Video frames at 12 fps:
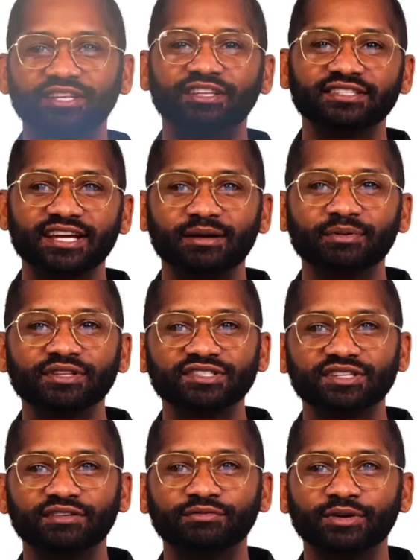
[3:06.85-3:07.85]
in the top of the
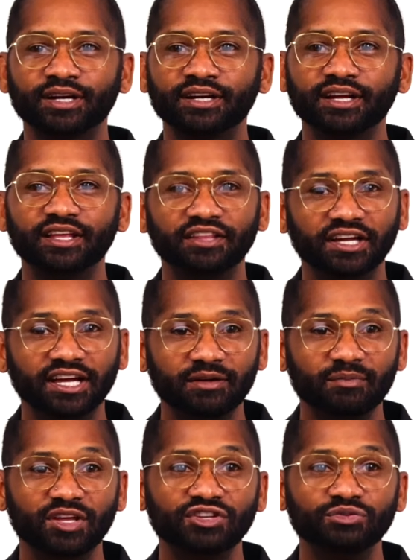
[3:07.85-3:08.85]
software and the
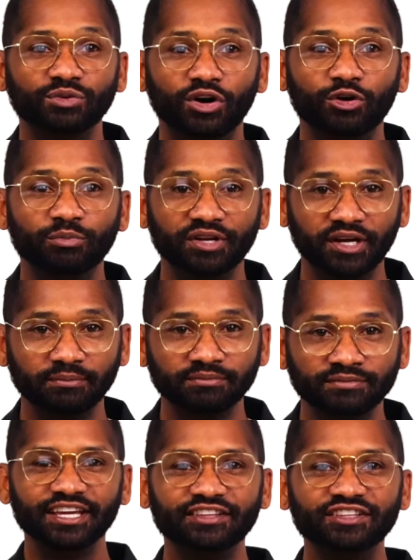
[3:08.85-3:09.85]
cut menu will open up.
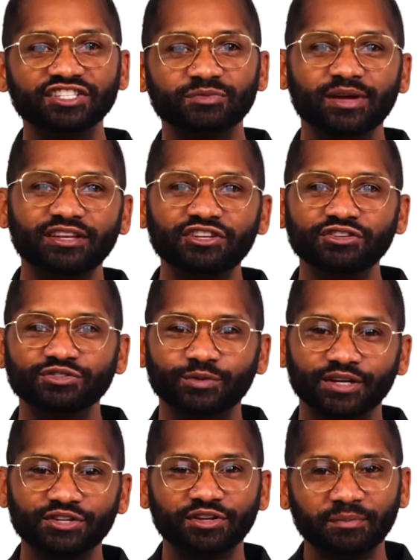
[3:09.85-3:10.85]
In this menu is where
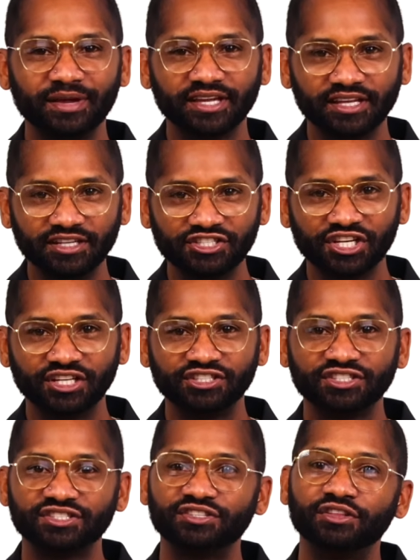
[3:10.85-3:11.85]
you can make any
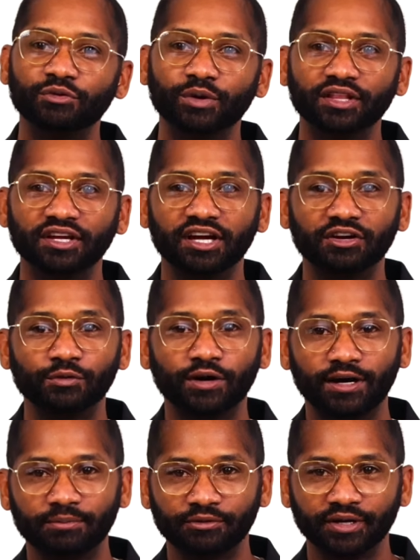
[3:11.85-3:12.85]
changes to the way the cutter will
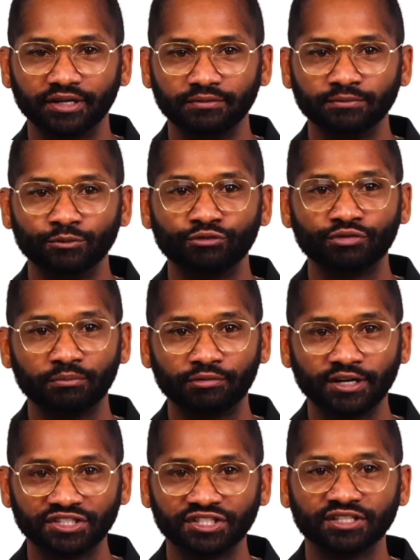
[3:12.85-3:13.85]
operate, from
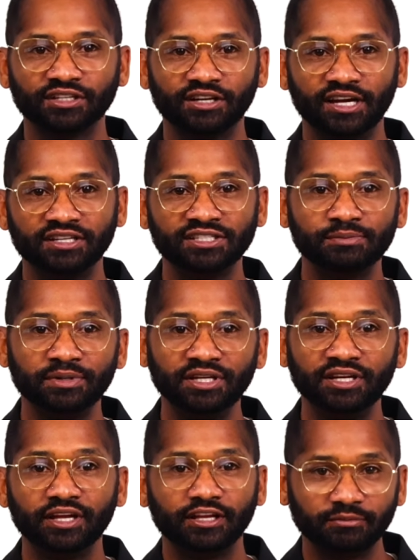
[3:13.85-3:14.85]
pressure, cutting
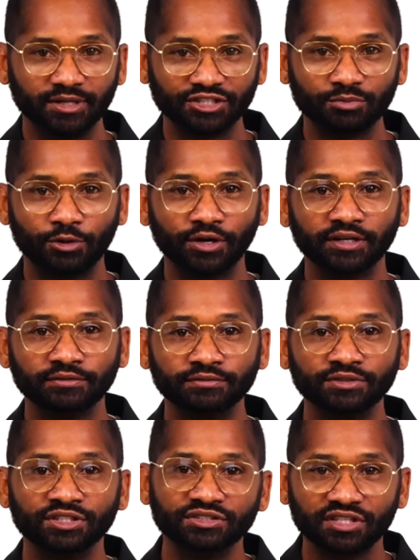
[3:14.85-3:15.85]
speed, and much more.
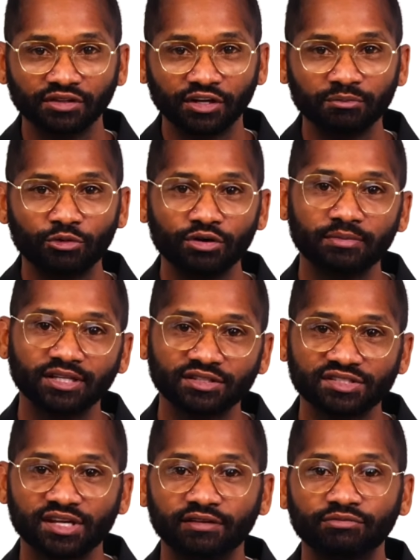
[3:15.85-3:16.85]
To learn more about the
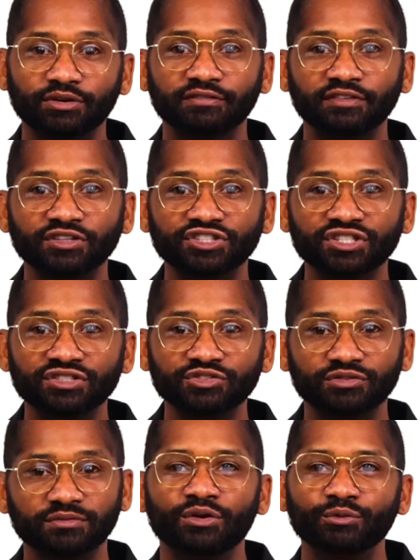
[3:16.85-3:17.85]
software
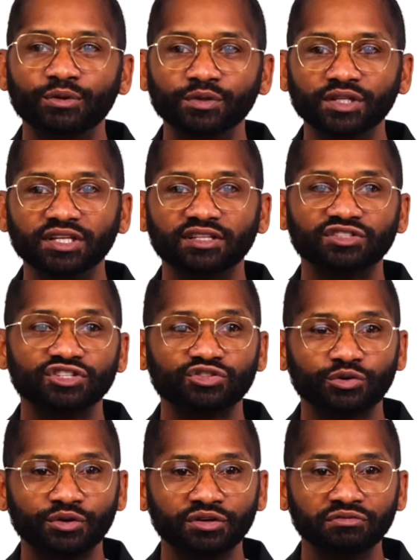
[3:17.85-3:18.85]
functions, we will link the
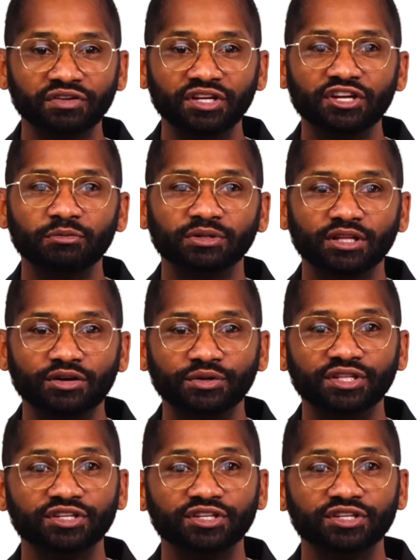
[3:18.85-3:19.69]
tutorial video below in the